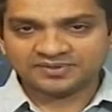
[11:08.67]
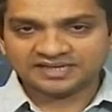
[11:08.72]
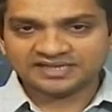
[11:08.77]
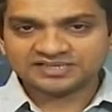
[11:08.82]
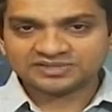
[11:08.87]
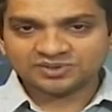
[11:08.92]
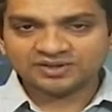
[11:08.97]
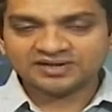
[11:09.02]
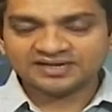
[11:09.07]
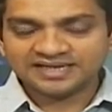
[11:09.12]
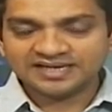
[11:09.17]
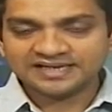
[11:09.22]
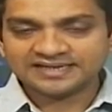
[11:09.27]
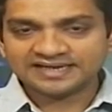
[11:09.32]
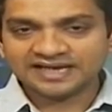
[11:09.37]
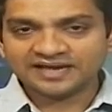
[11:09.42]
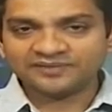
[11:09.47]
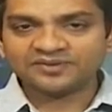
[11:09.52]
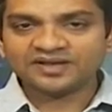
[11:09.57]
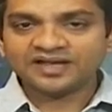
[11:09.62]
that is called yield
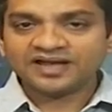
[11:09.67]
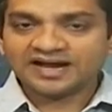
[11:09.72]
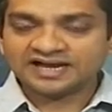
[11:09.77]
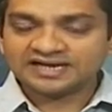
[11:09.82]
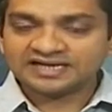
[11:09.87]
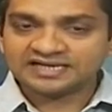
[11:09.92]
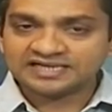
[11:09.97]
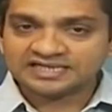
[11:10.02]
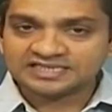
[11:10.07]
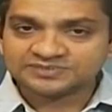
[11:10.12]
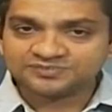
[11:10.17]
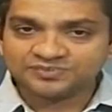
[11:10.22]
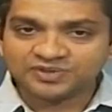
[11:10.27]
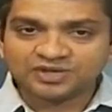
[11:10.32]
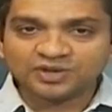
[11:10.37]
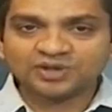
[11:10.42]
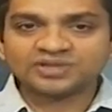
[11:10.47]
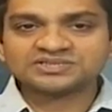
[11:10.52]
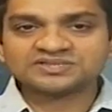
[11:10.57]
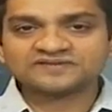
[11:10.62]
gap, and it is
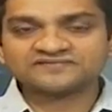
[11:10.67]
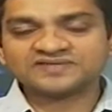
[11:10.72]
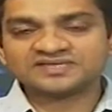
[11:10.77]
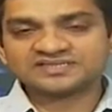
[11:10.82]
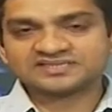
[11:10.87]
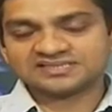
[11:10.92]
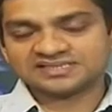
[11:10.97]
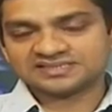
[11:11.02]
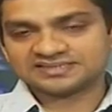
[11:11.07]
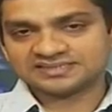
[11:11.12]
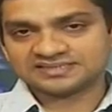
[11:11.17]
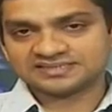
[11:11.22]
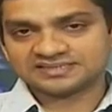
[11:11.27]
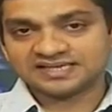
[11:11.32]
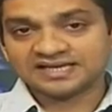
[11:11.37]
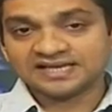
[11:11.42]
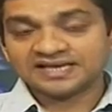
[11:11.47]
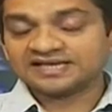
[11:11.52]
because of the stresses.